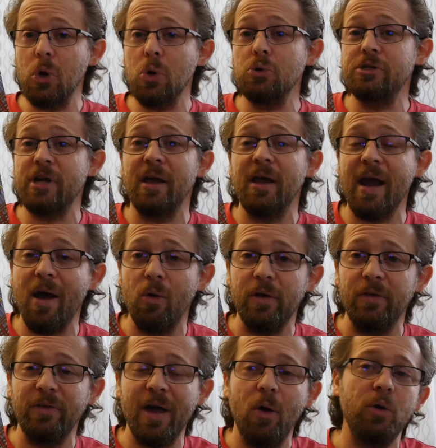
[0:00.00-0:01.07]
Go check it out.
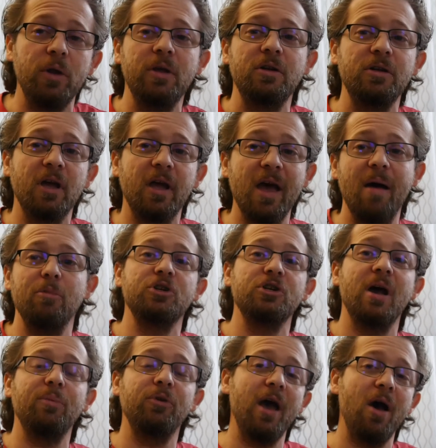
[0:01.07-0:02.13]
It's out in comic
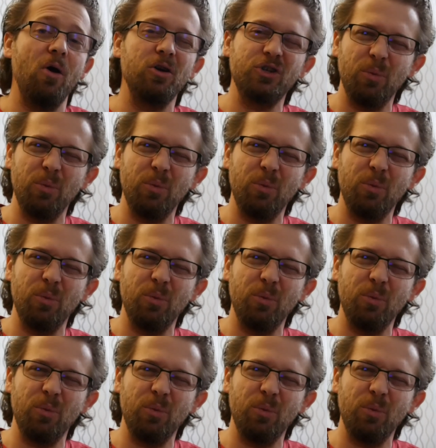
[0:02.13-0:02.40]
shops now.